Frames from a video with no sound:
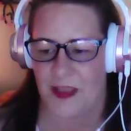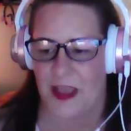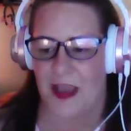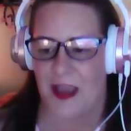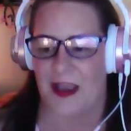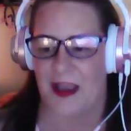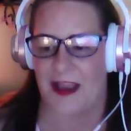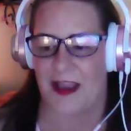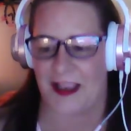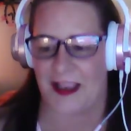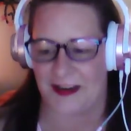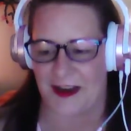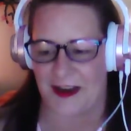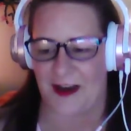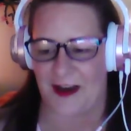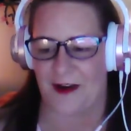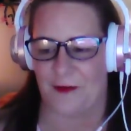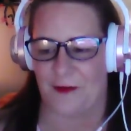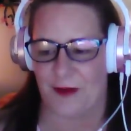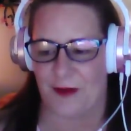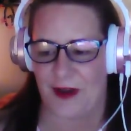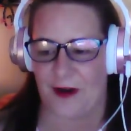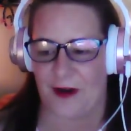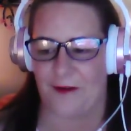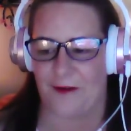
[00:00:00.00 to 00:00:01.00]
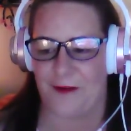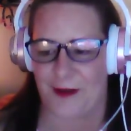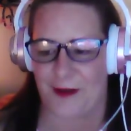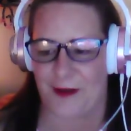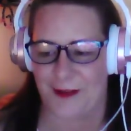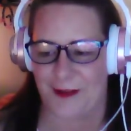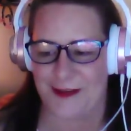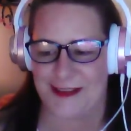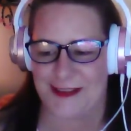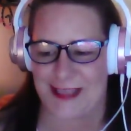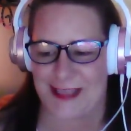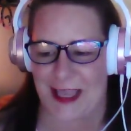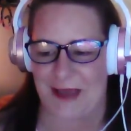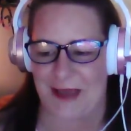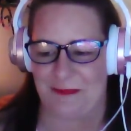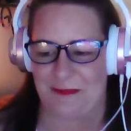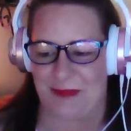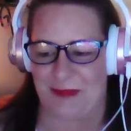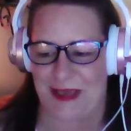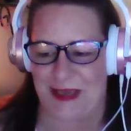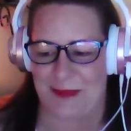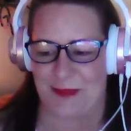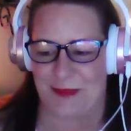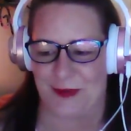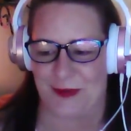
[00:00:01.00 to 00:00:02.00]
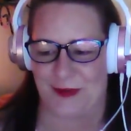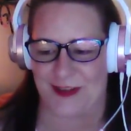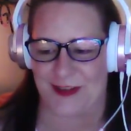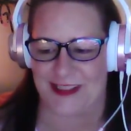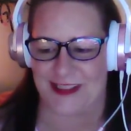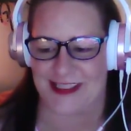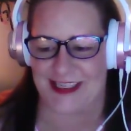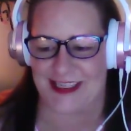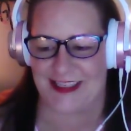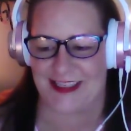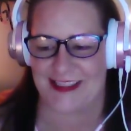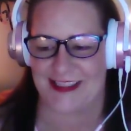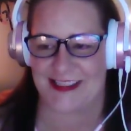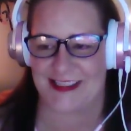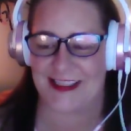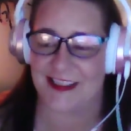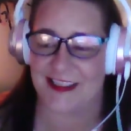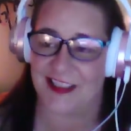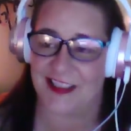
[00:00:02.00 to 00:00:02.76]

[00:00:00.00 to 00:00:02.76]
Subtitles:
I know we all follow the same people, Christina says.